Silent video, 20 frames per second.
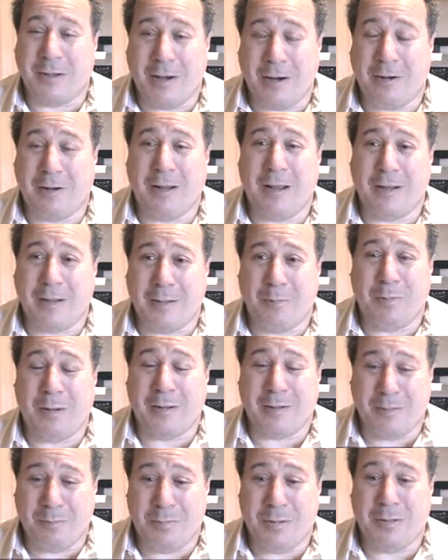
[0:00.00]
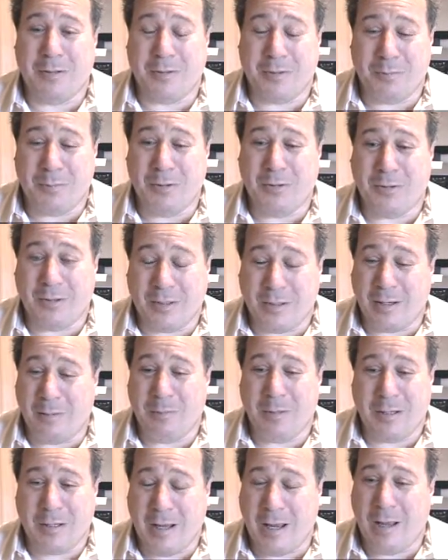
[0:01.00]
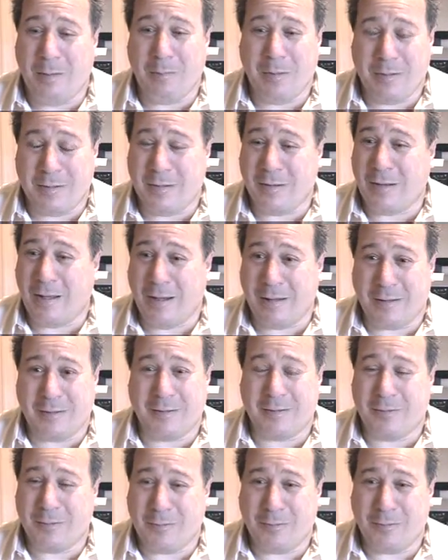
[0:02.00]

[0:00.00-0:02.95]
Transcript: care less about the Beatles music. I mean, I'm into like